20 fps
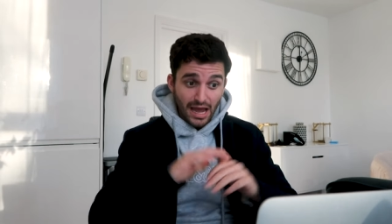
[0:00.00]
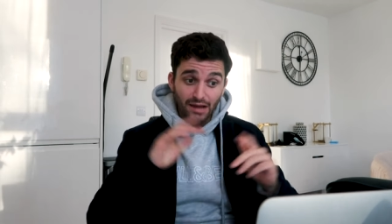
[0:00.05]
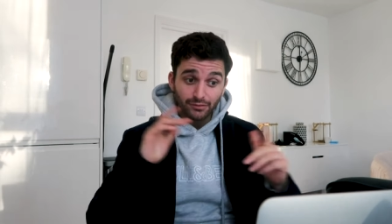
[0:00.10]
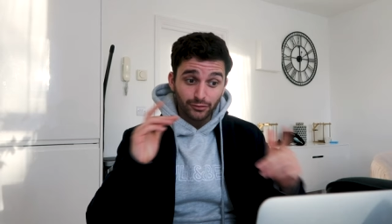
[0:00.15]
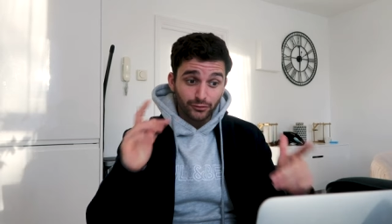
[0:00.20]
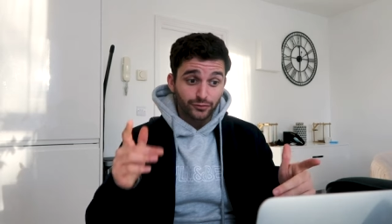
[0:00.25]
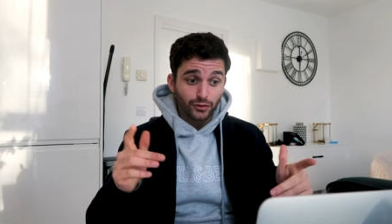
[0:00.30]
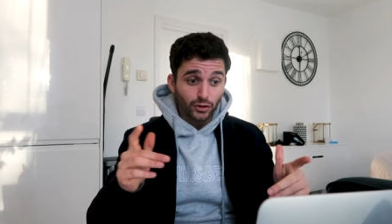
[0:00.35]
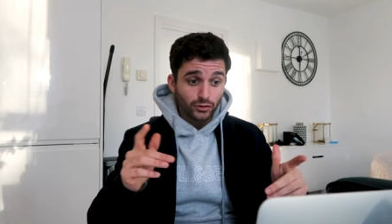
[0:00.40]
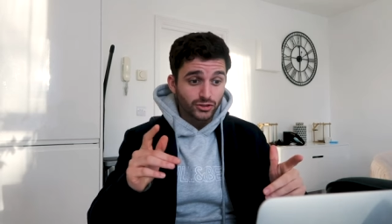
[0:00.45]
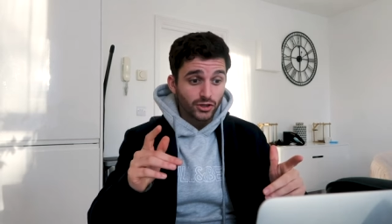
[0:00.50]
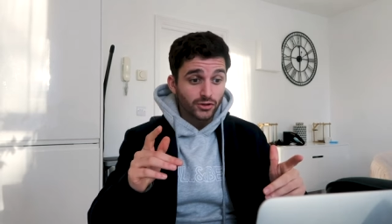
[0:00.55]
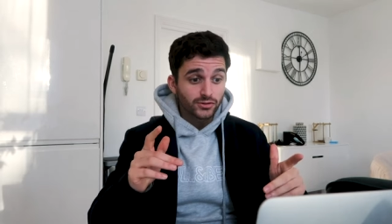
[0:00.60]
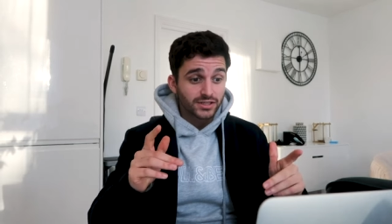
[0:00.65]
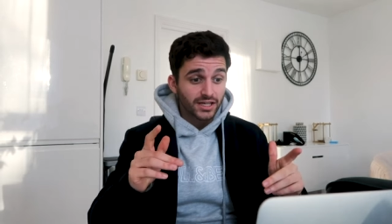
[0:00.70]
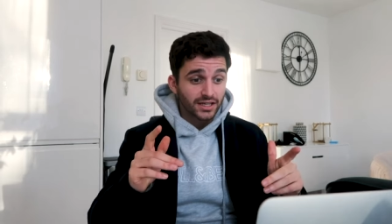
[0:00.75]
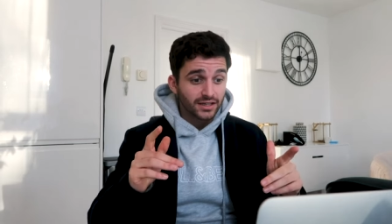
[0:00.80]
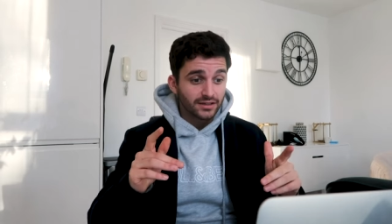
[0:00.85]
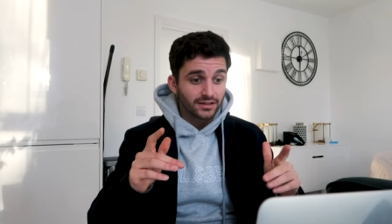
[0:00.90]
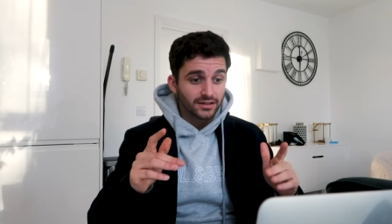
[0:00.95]
have a
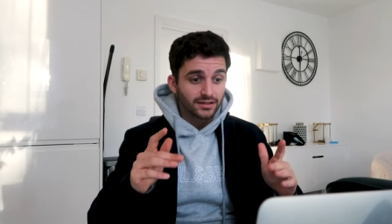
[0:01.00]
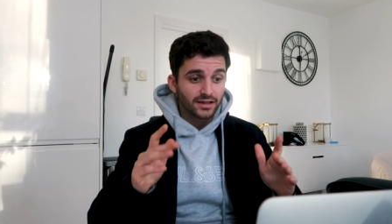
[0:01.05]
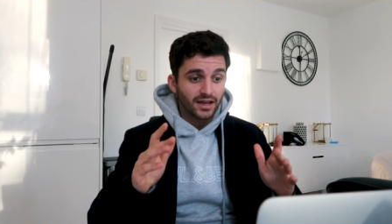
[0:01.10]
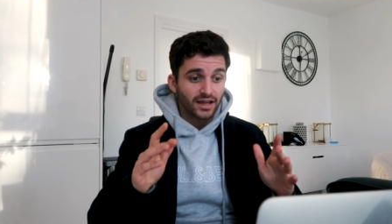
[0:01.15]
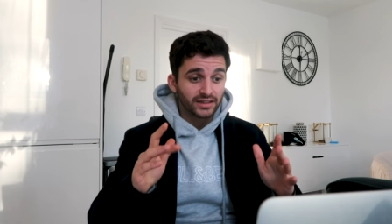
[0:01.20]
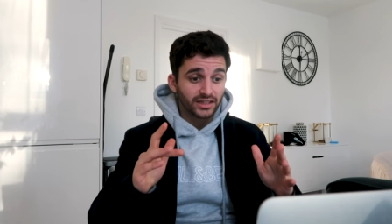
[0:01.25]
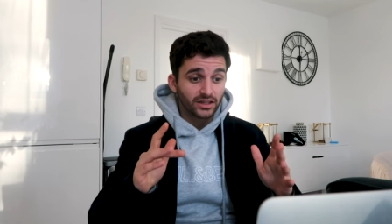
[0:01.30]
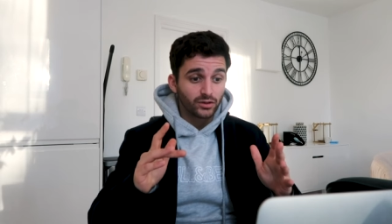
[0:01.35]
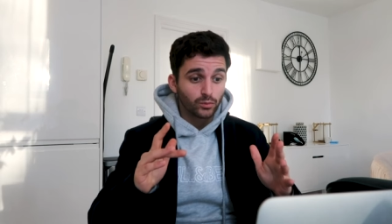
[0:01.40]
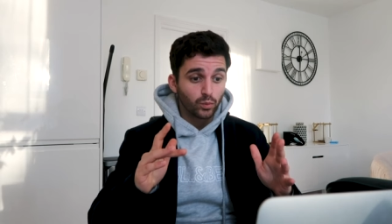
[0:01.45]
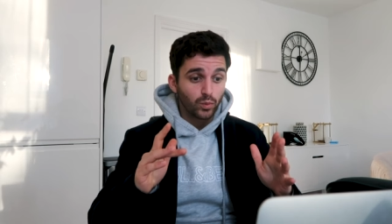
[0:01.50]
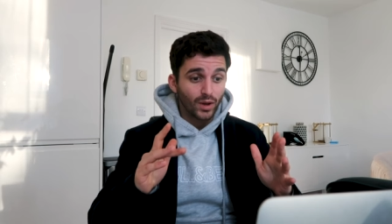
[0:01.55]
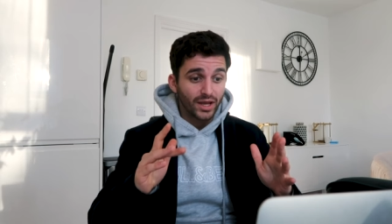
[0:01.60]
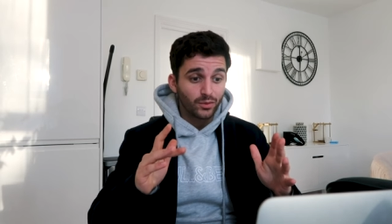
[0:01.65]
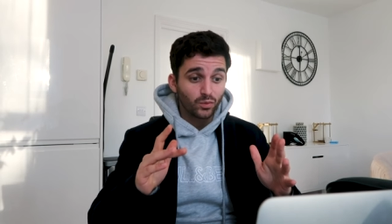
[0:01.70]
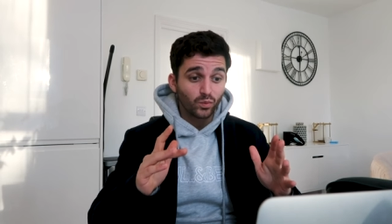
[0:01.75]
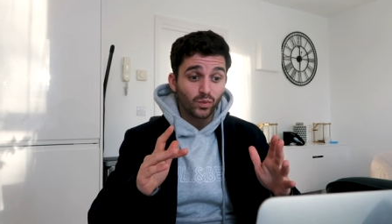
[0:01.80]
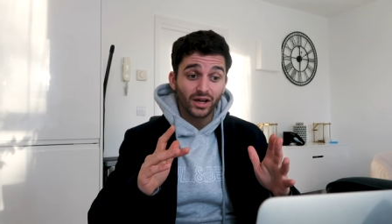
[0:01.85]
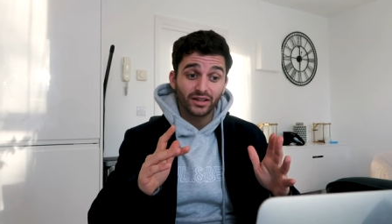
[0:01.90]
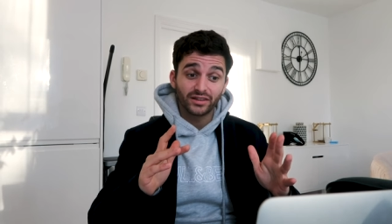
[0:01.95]
photo taken, and then
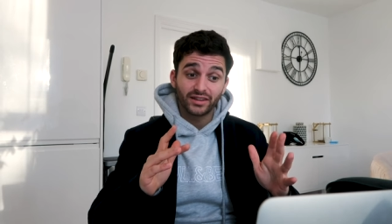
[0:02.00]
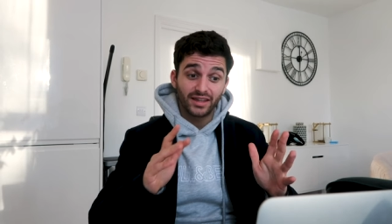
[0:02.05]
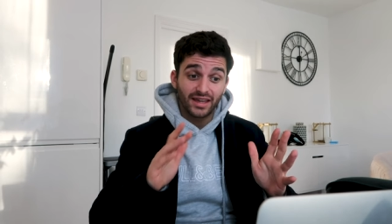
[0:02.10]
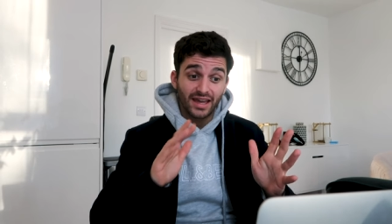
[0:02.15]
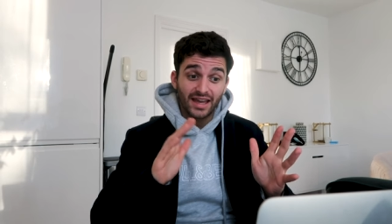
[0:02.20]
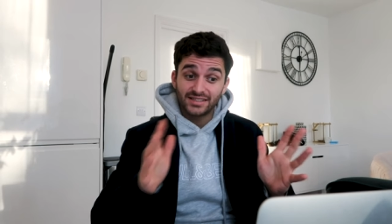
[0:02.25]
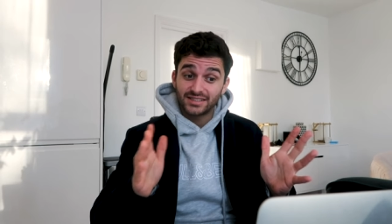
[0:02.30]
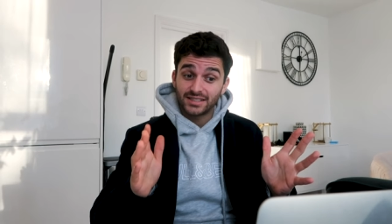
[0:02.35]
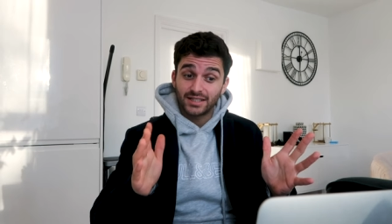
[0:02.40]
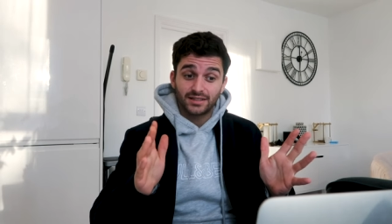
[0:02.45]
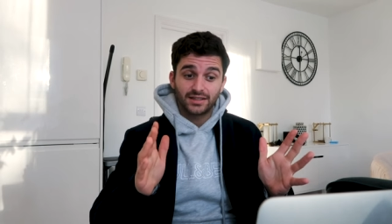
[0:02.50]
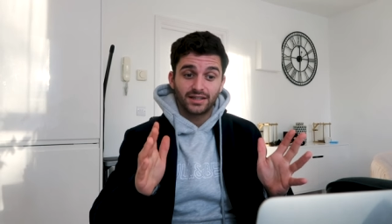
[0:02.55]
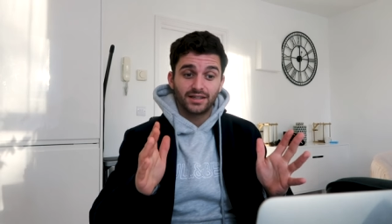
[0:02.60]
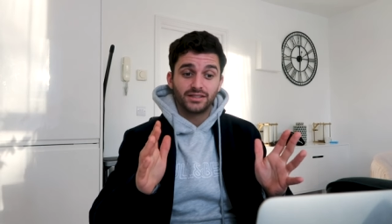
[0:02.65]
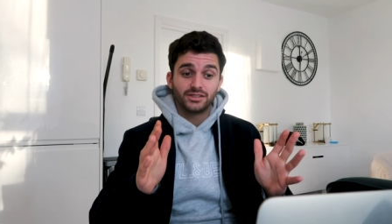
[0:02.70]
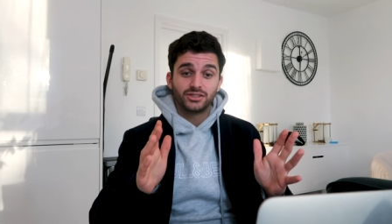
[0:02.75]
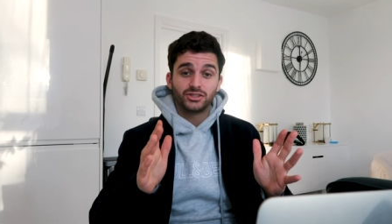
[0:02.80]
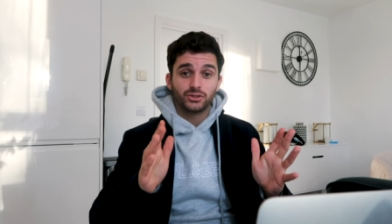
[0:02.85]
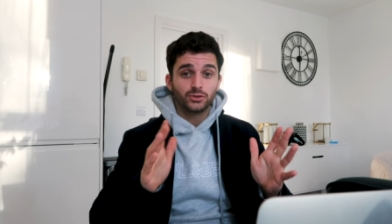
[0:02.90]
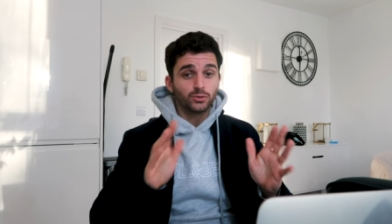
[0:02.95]
wait while the
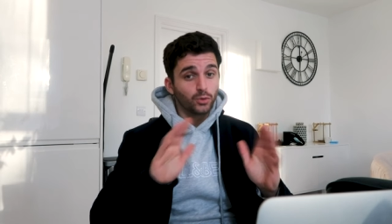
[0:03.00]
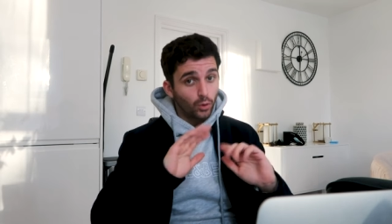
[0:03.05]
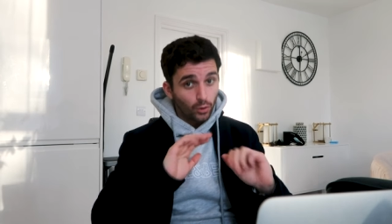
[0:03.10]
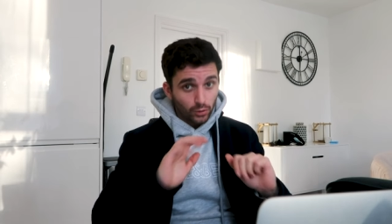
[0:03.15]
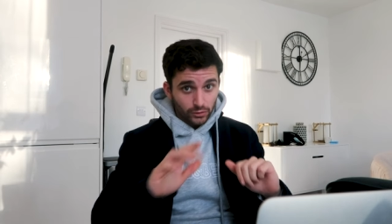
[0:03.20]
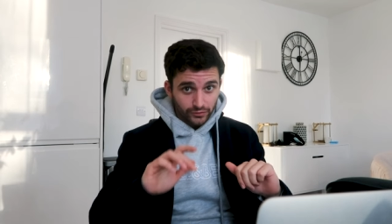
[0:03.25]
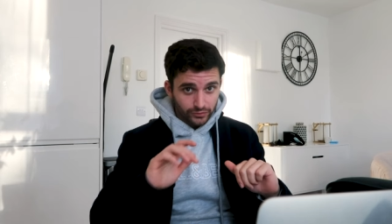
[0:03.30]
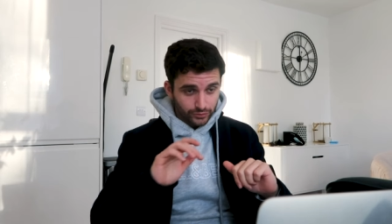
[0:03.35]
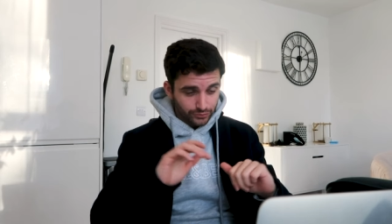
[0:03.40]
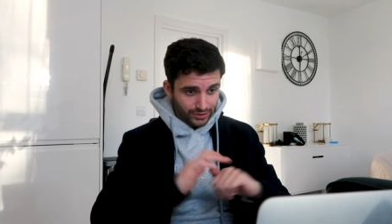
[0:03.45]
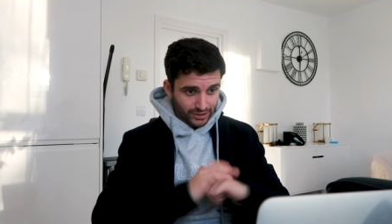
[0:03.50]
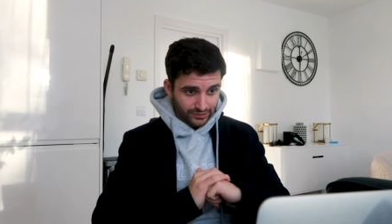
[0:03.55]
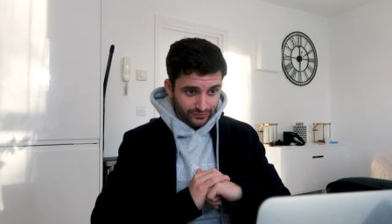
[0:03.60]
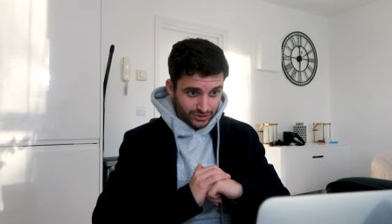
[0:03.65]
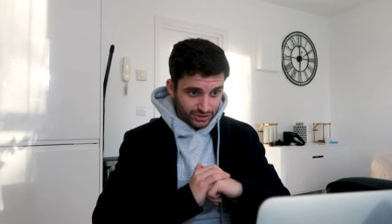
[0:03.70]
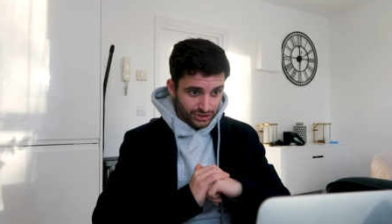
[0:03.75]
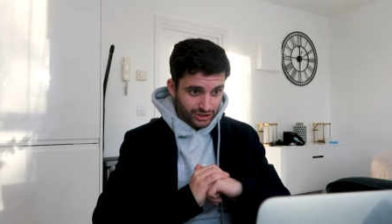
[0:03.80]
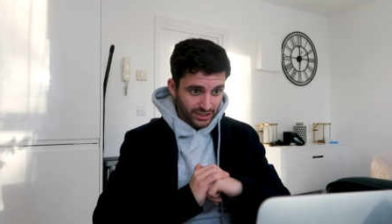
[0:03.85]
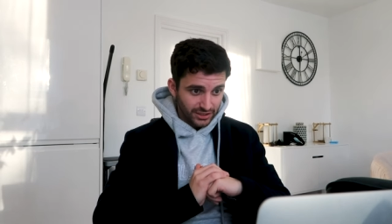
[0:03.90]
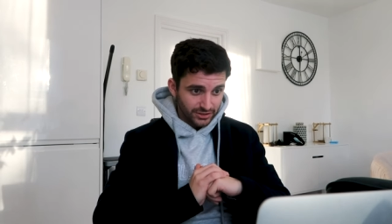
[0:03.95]
SIA do all of the
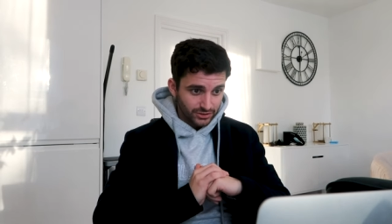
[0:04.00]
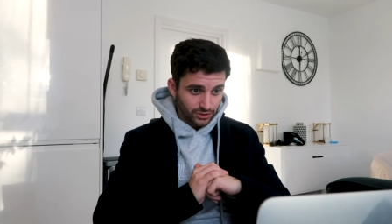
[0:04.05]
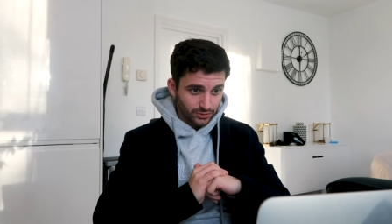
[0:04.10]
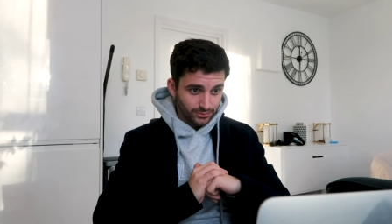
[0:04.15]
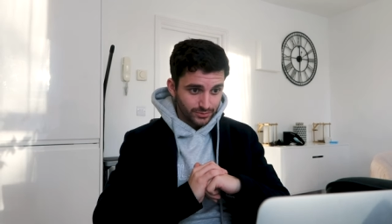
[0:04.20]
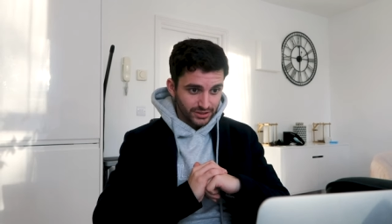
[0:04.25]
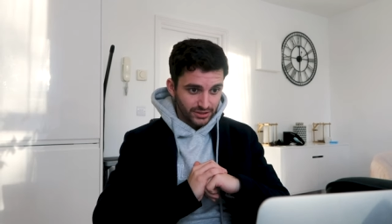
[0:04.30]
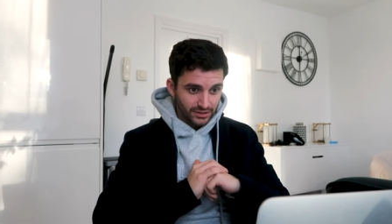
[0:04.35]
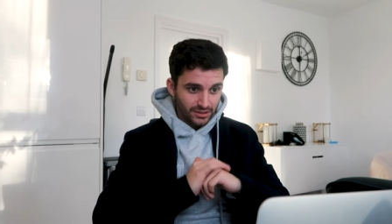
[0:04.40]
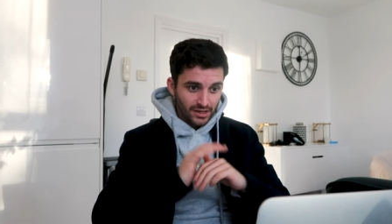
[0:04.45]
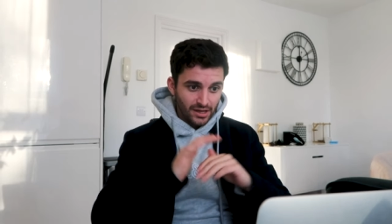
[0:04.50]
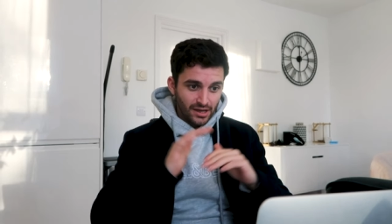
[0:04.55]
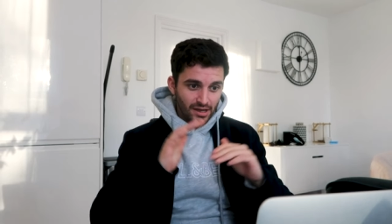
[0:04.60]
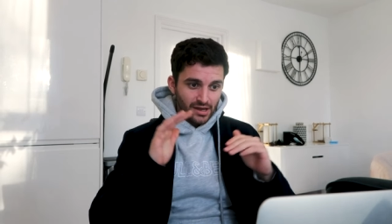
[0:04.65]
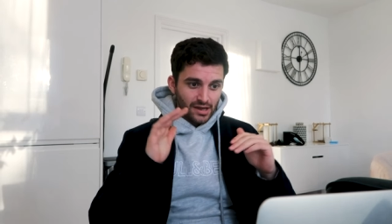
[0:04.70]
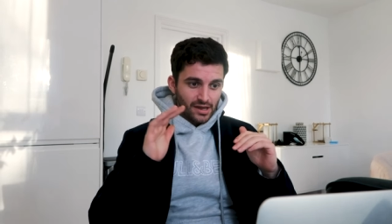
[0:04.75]
relevant checks on me